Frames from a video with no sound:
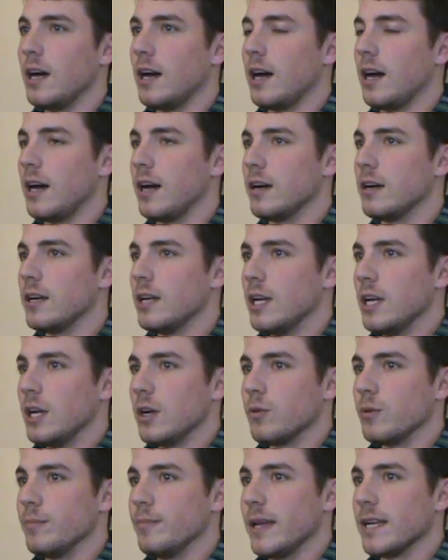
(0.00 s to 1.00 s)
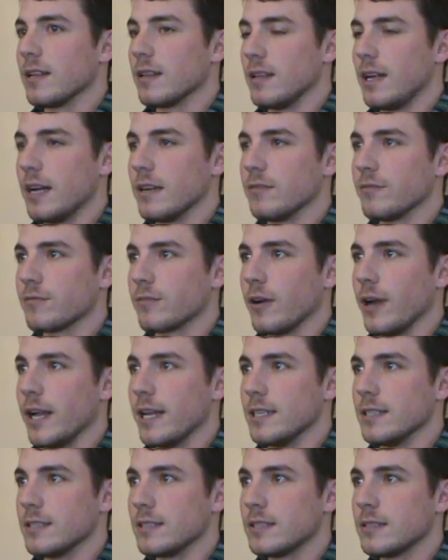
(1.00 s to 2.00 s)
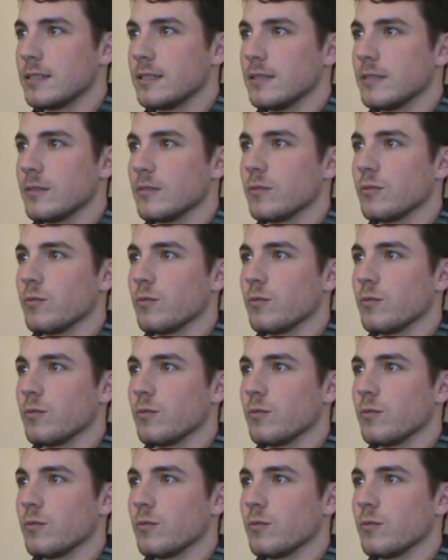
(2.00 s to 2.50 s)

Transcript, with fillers: uh, we made a lot of friends,